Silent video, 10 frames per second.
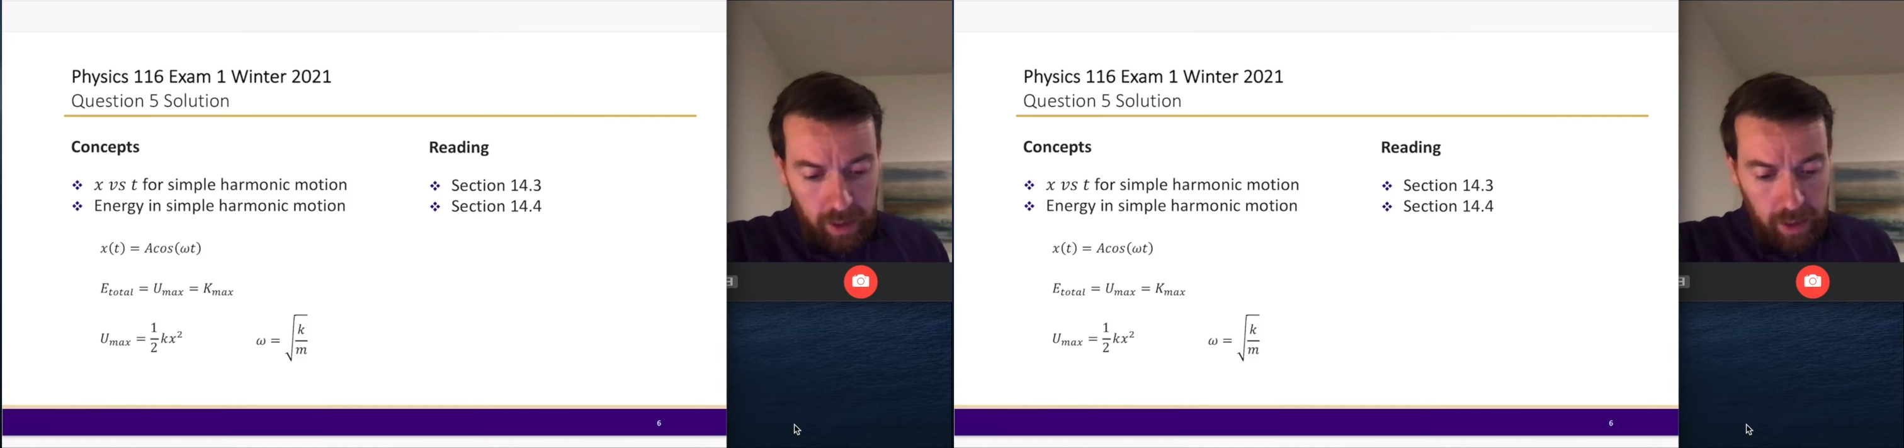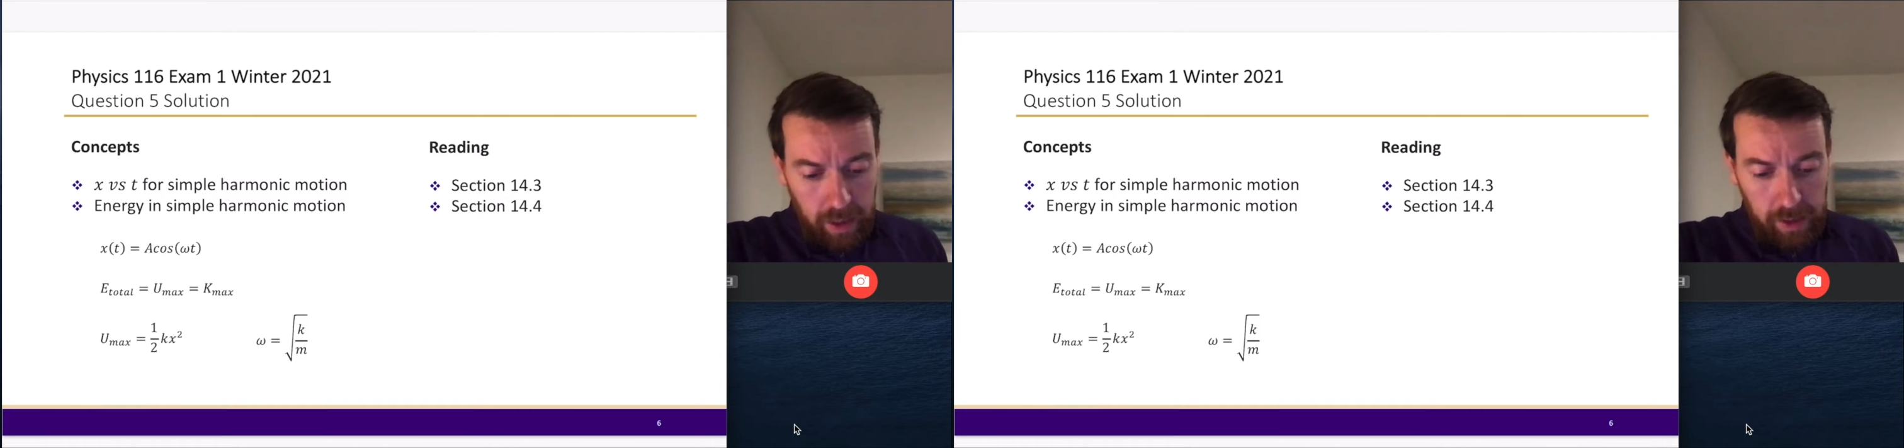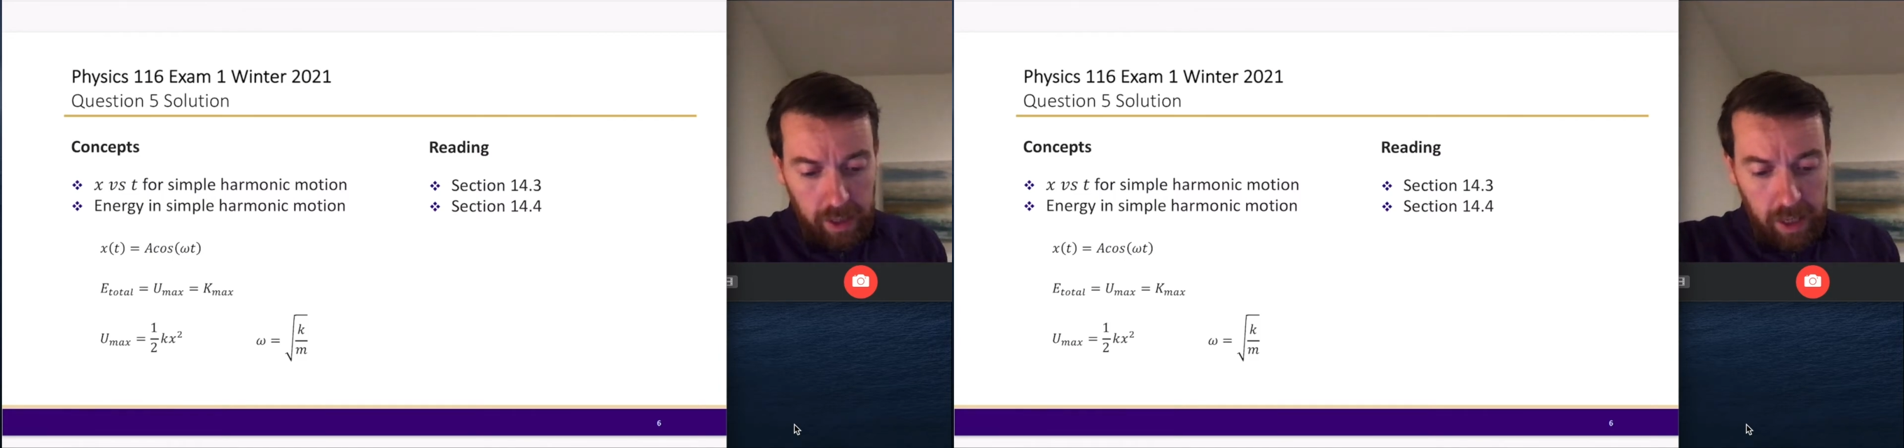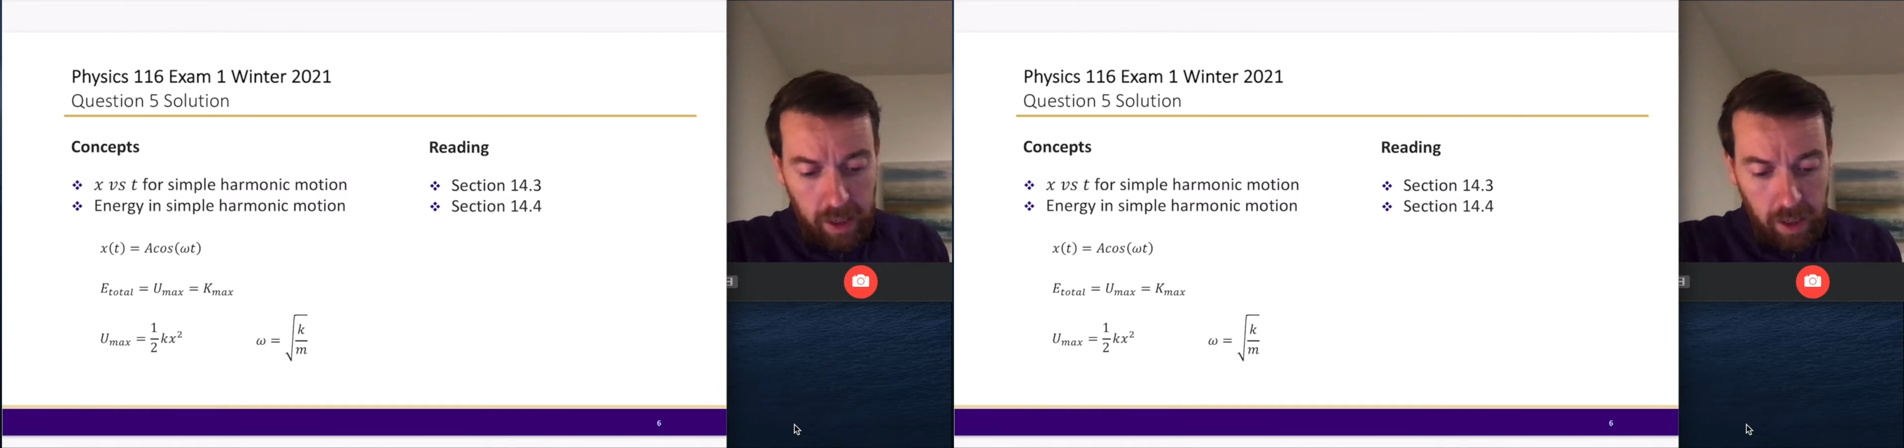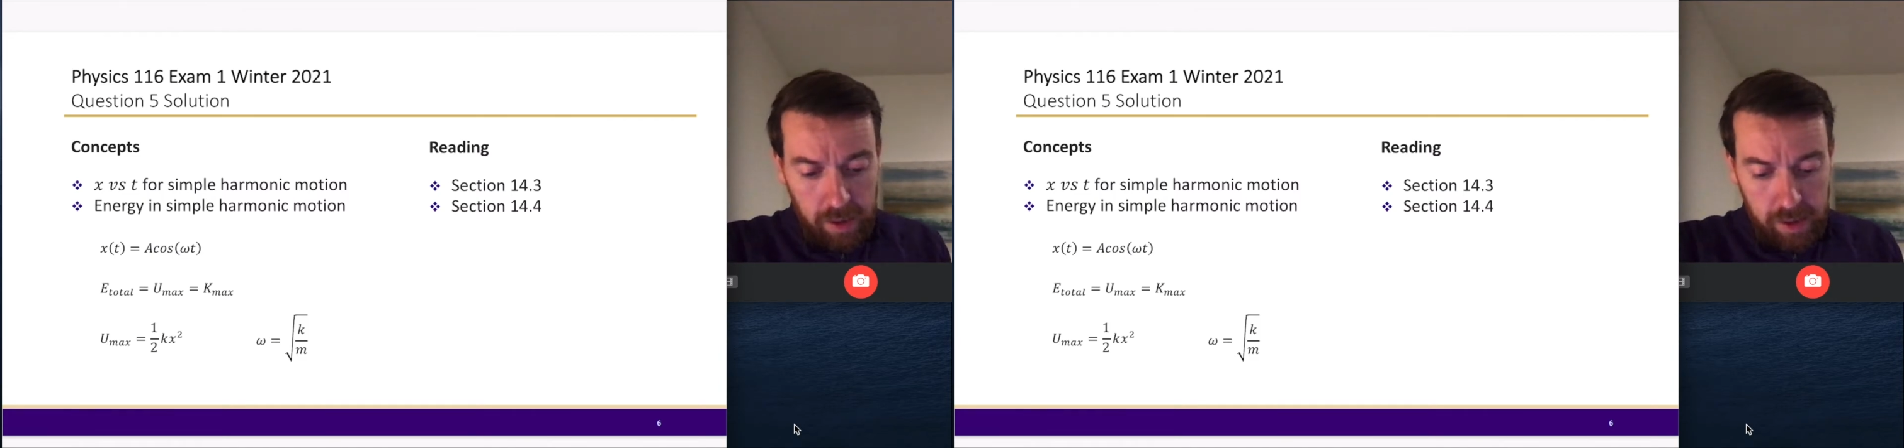And the key
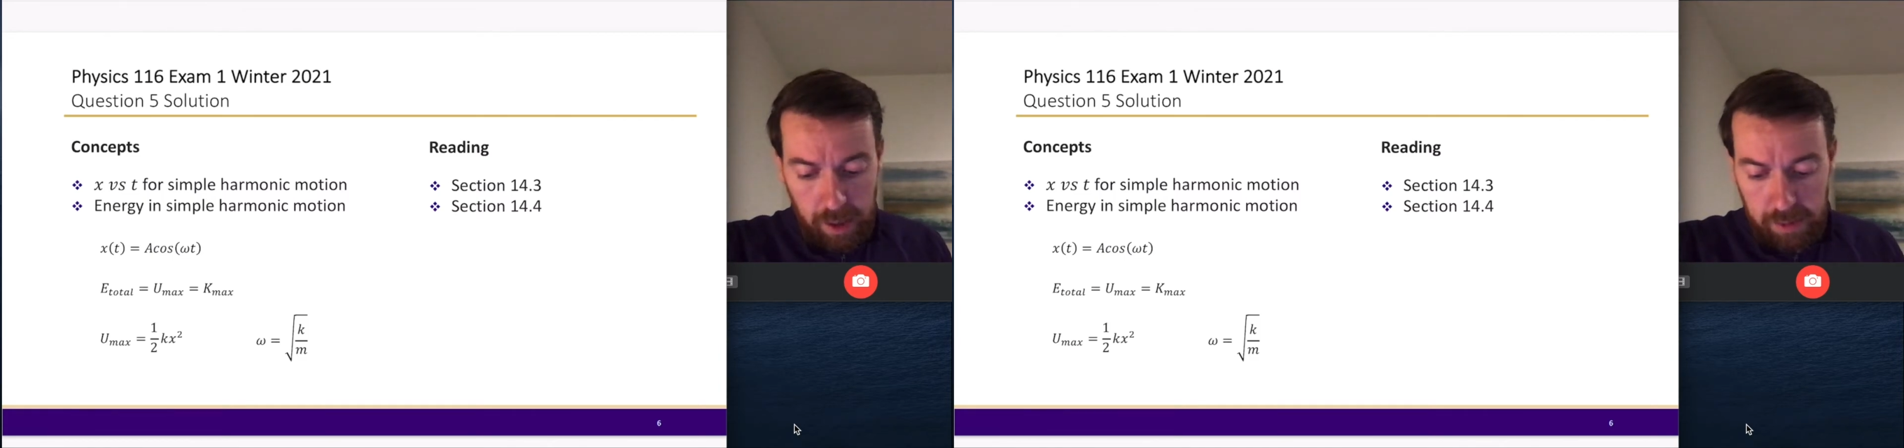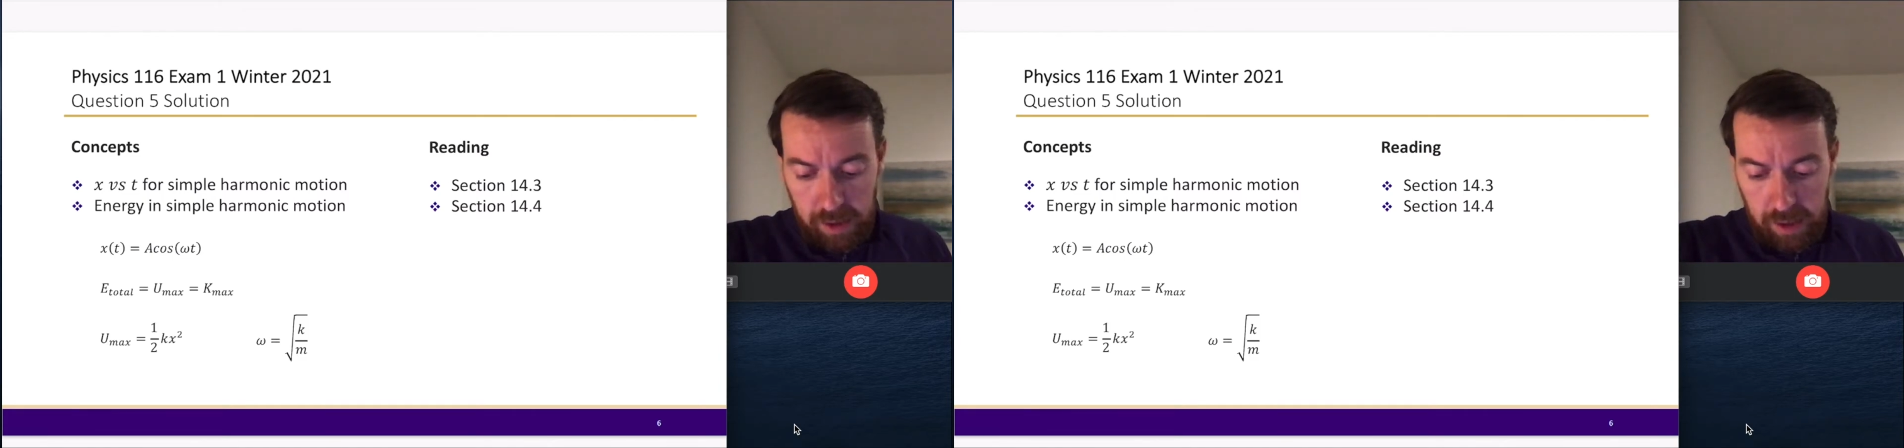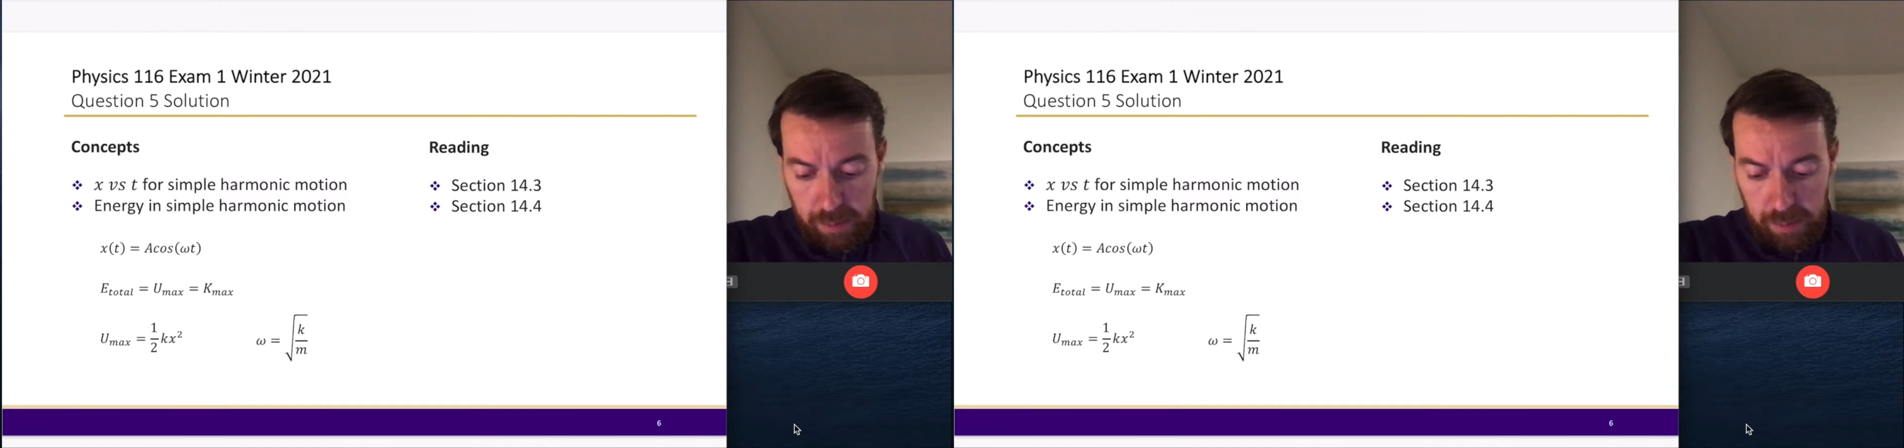concepts in this